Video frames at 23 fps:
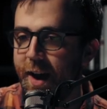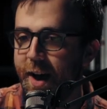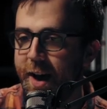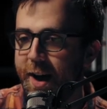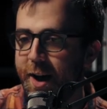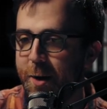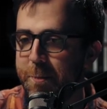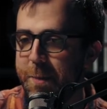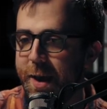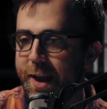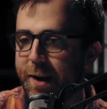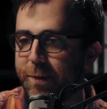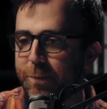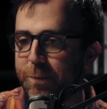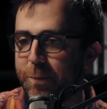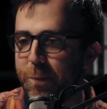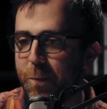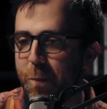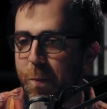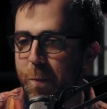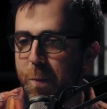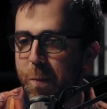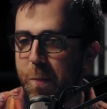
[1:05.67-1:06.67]
And
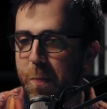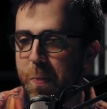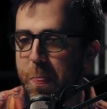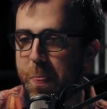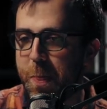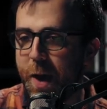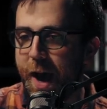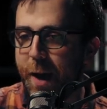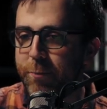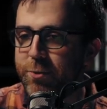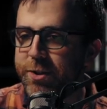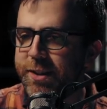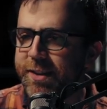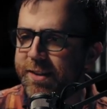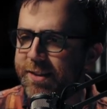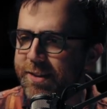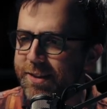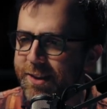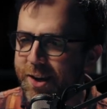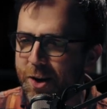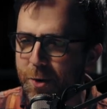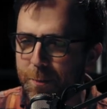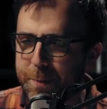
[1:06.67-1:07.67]
I'm
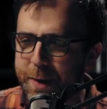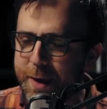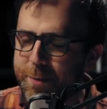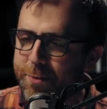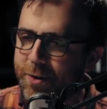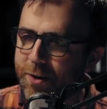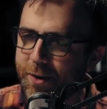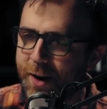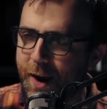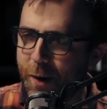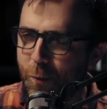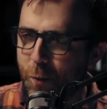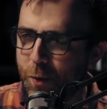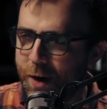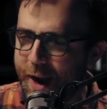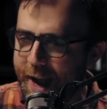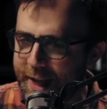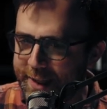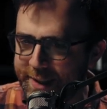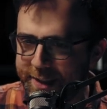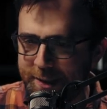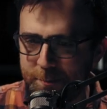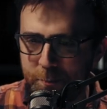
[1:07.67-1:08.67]
just, you know, we're
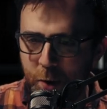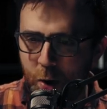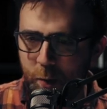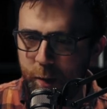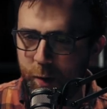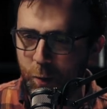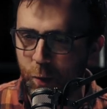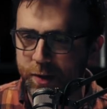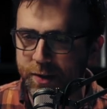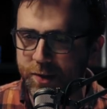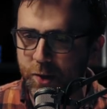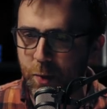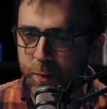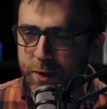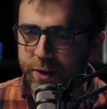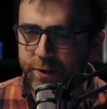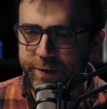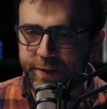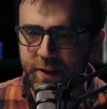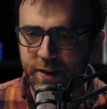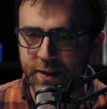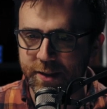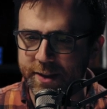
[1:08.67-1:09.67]
at this moment where so
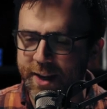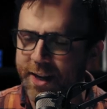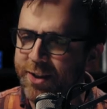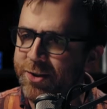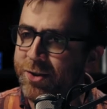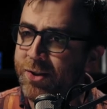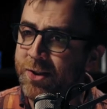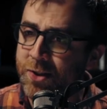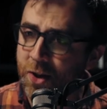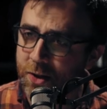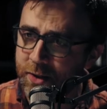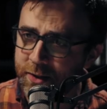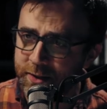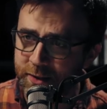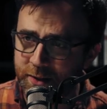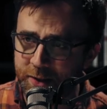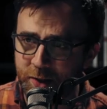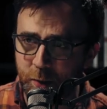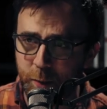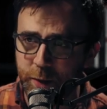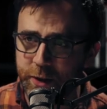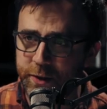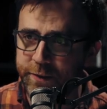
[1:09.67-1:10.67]
much feels uncertain,
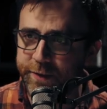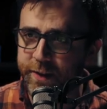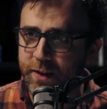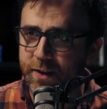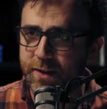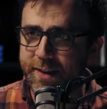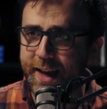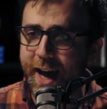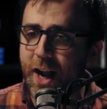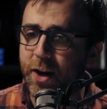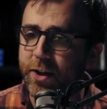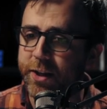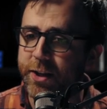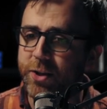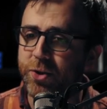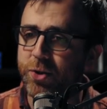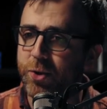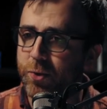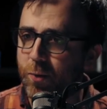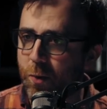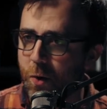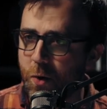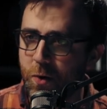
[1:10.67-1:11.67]
so much feels out of
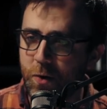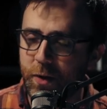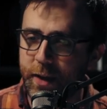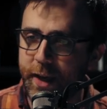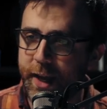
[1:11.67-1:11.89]
control.